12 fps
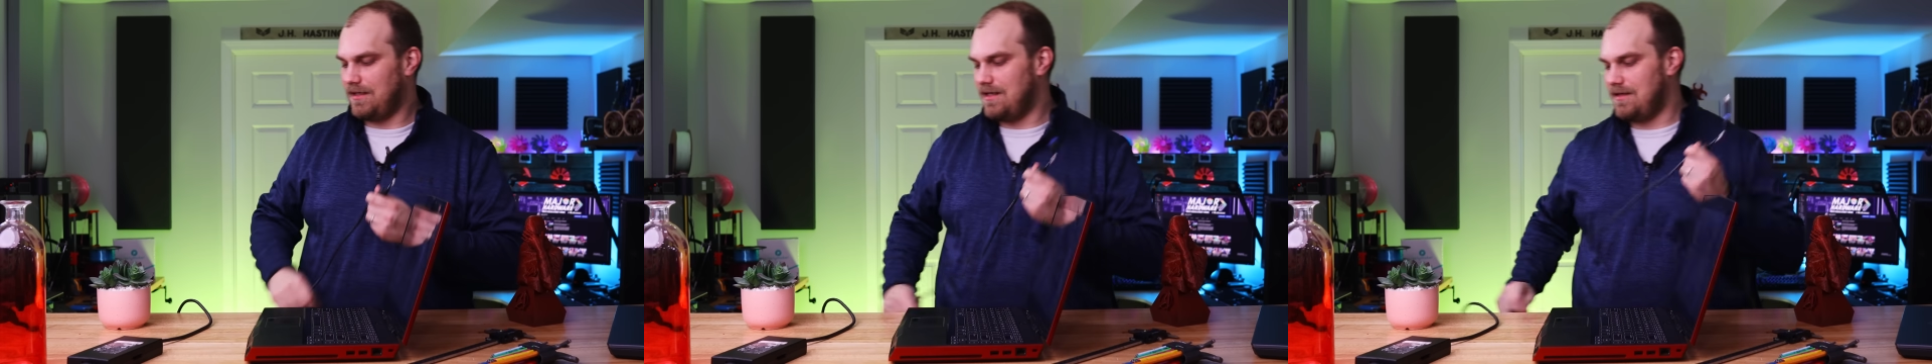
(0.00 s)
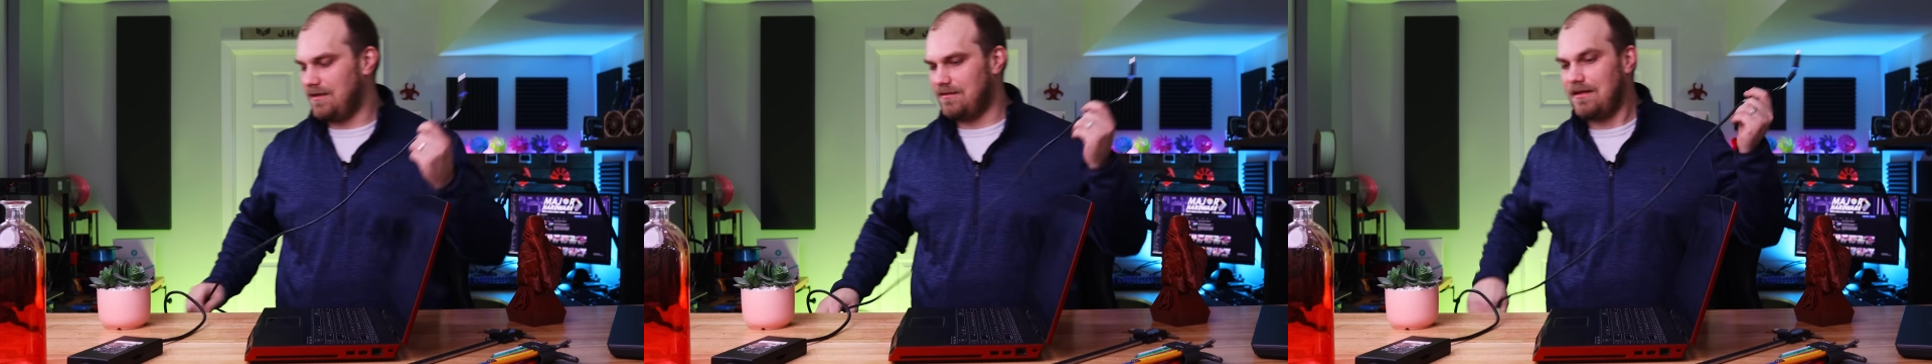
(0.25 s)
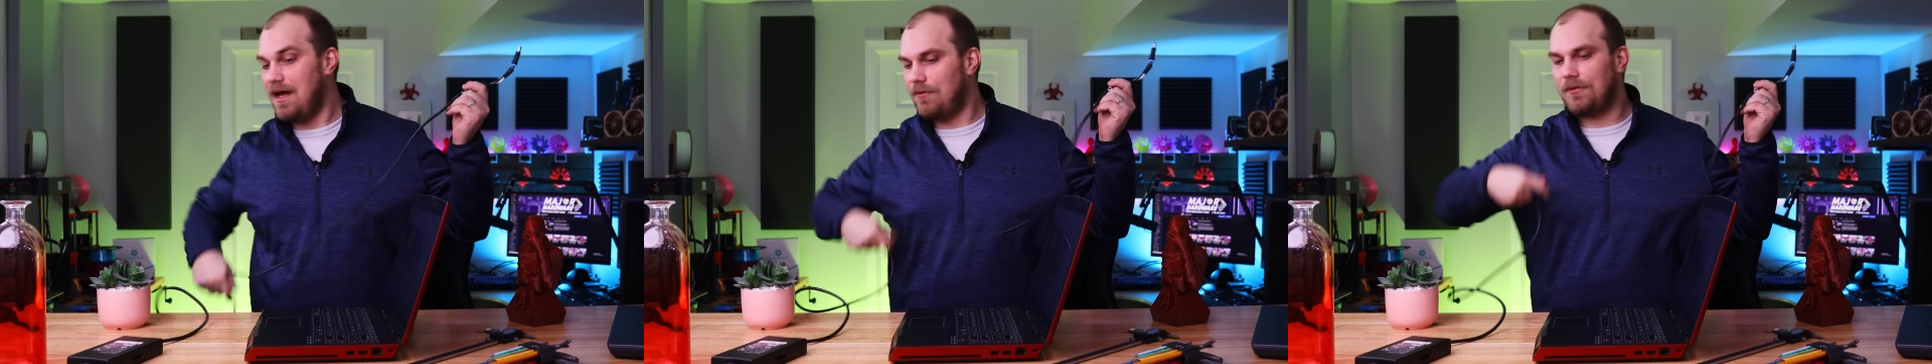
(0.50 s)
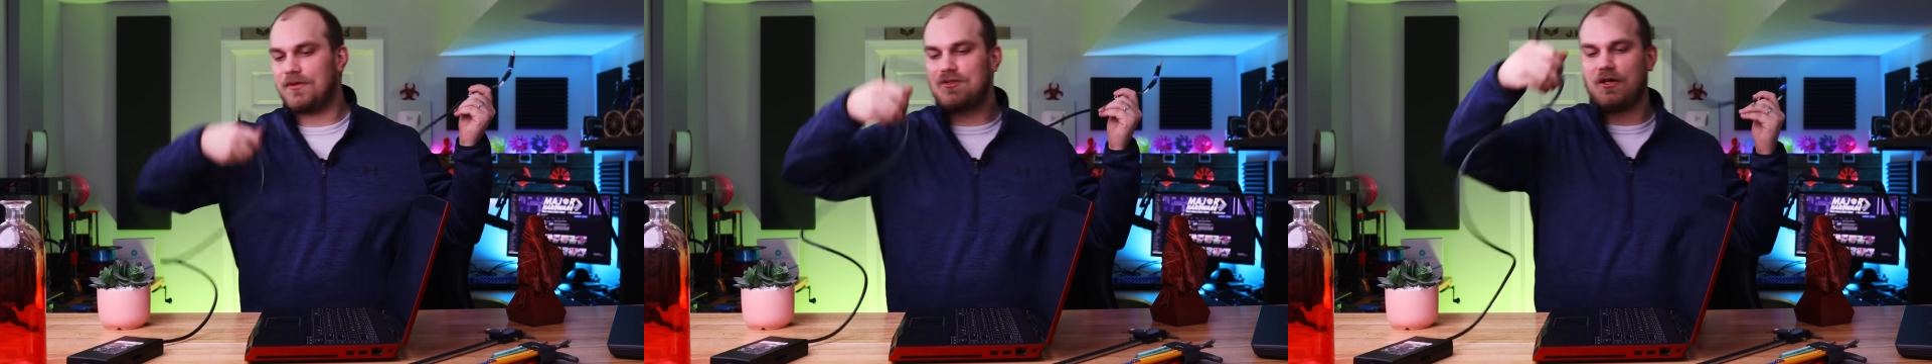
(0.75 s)
It does not
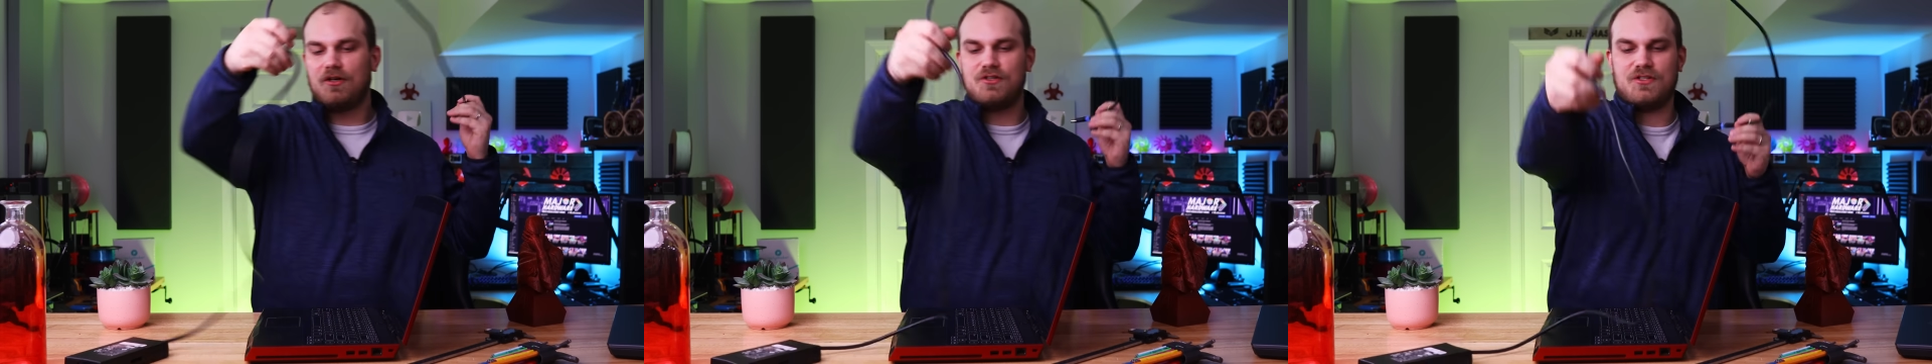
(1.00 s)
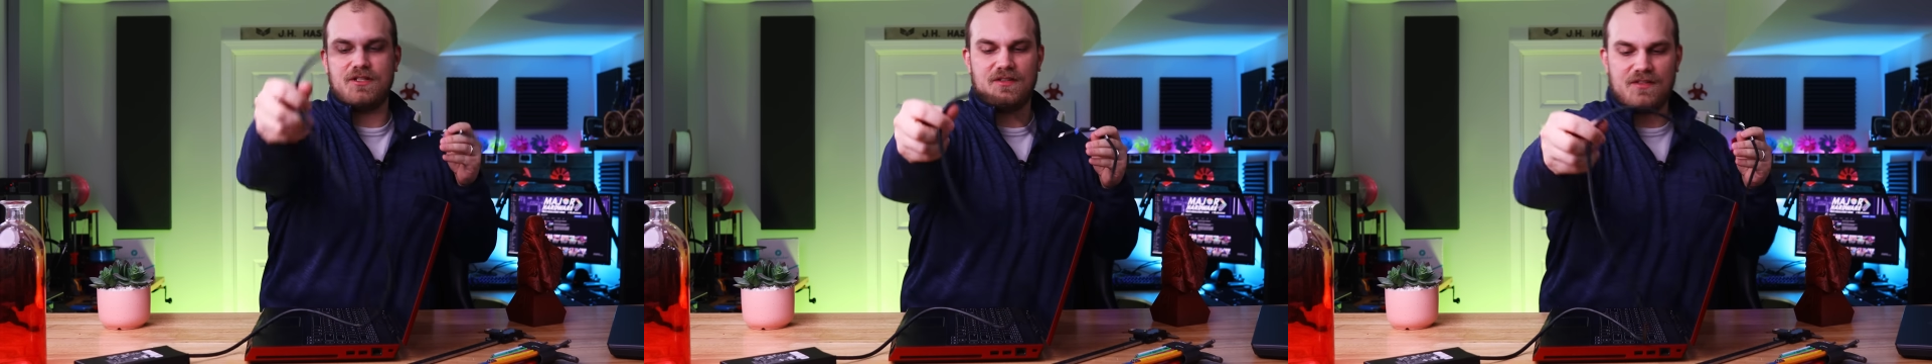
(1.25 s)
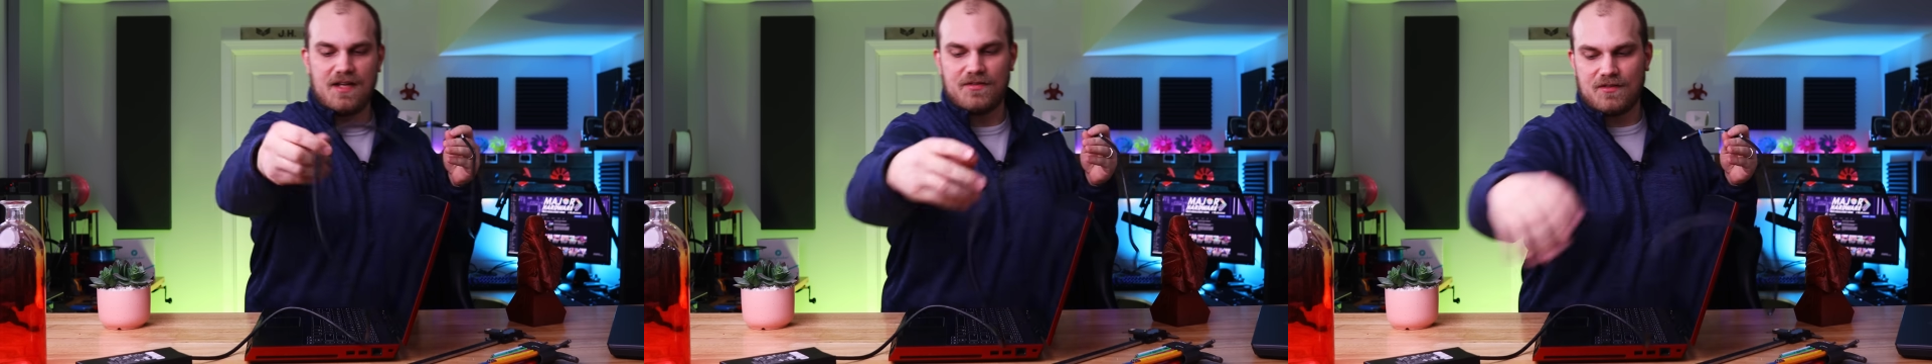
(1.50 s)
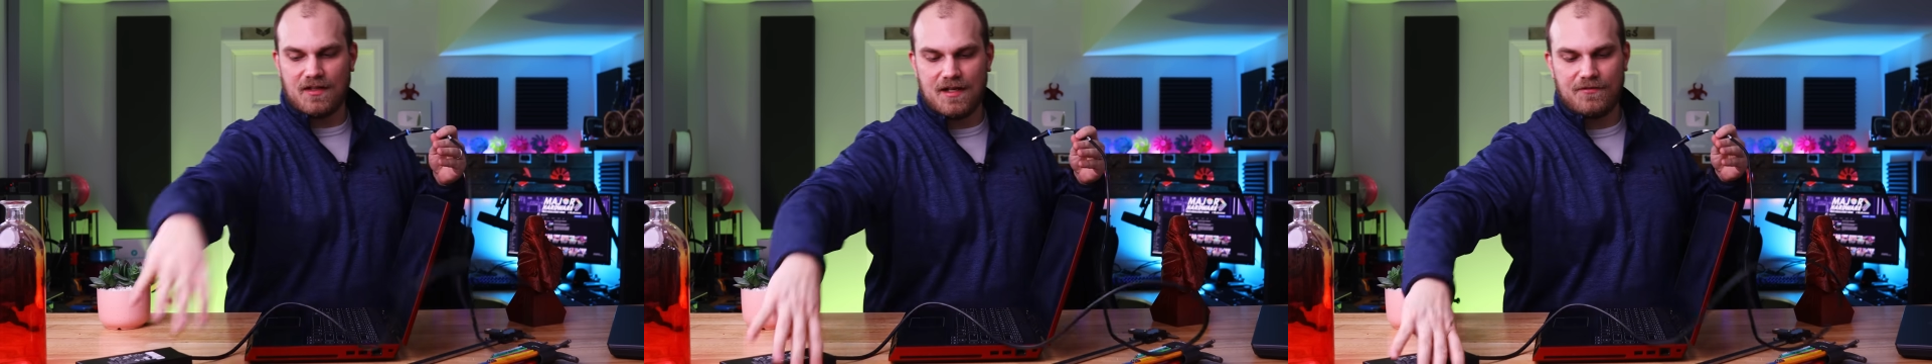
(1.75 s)
hold a charge to save
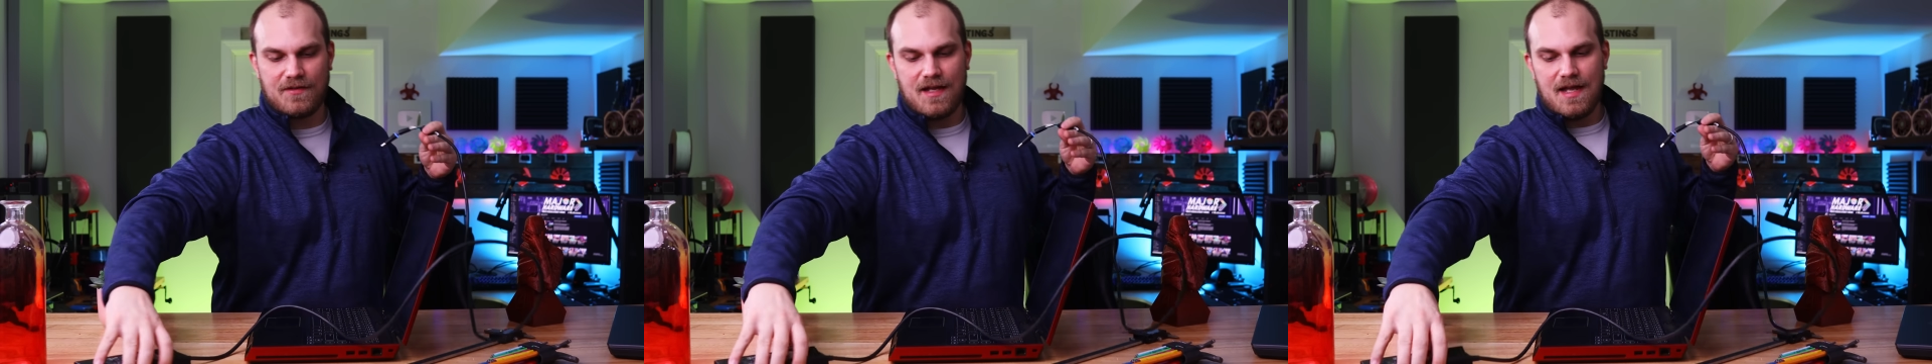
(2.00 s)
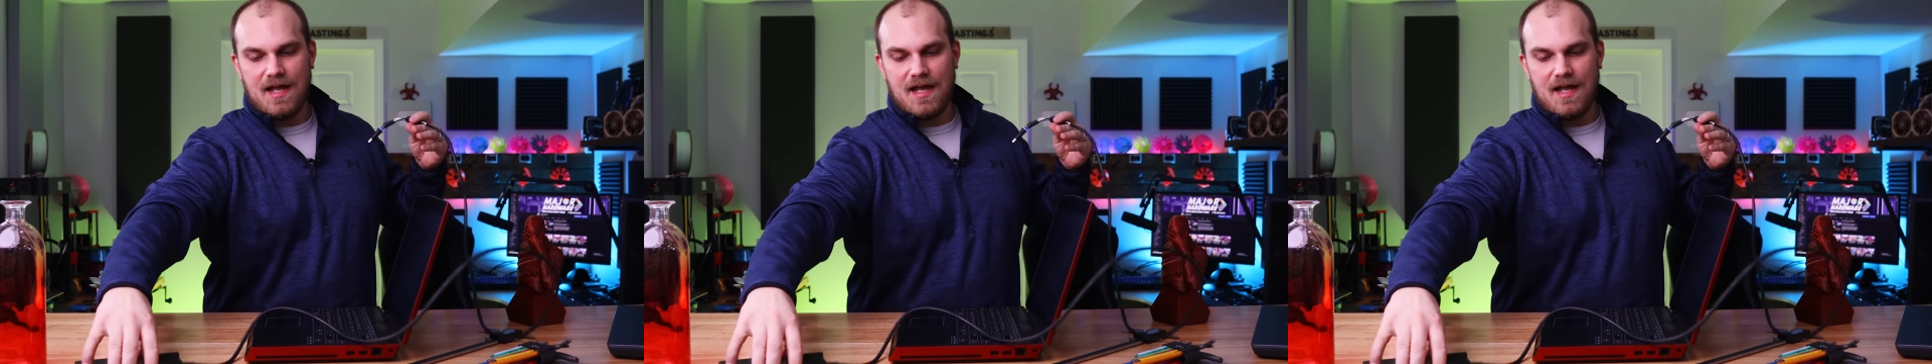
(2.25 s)
its life.